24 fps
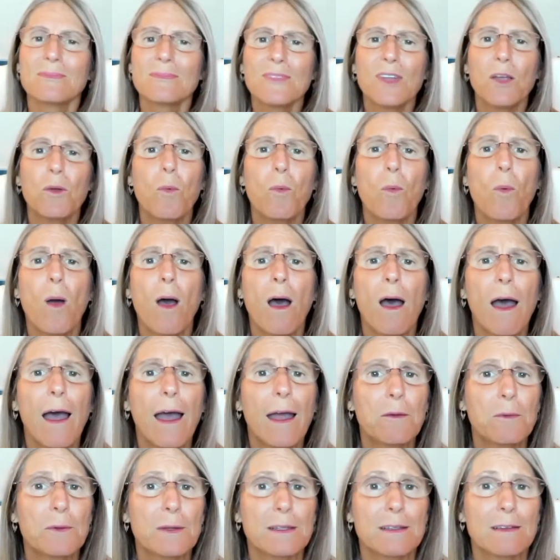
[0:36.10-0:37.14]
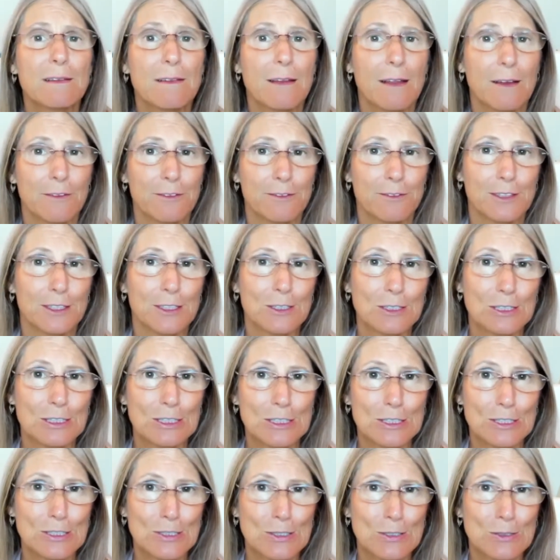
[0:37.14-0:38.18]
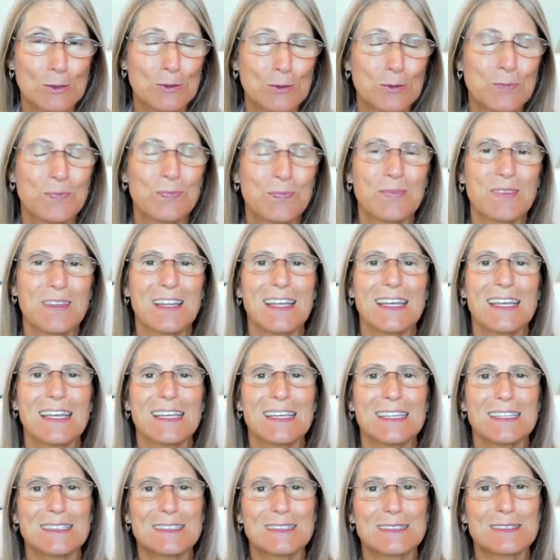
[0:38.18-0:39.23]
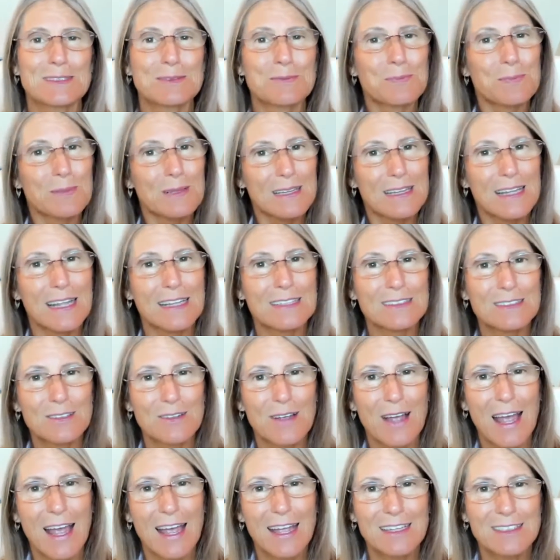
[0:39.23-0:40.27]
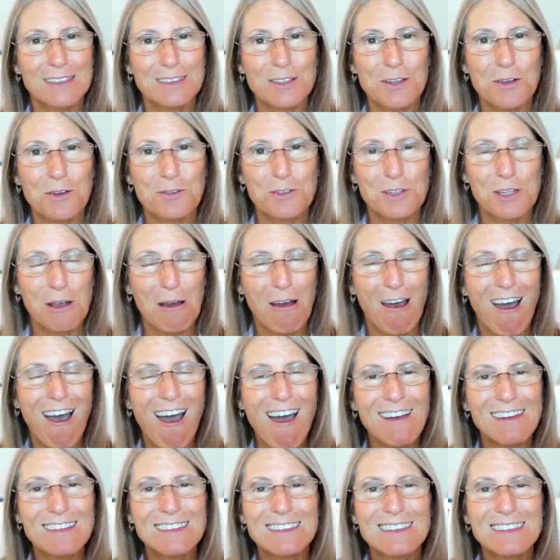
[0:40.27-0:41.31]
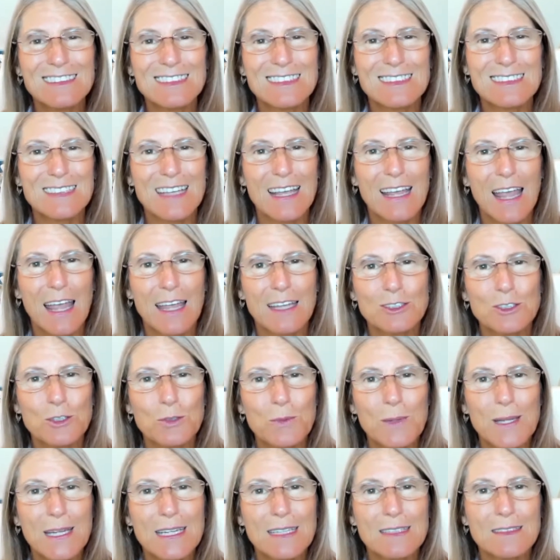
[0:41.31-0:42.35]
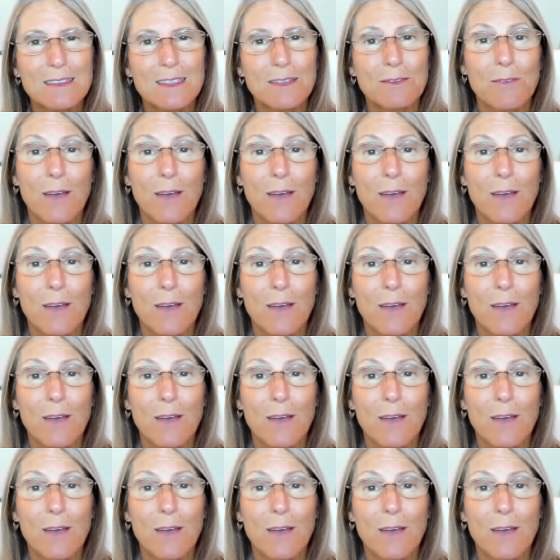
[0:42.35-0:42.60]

What I would love for you to do is place your hands over your heart, just like angel wings.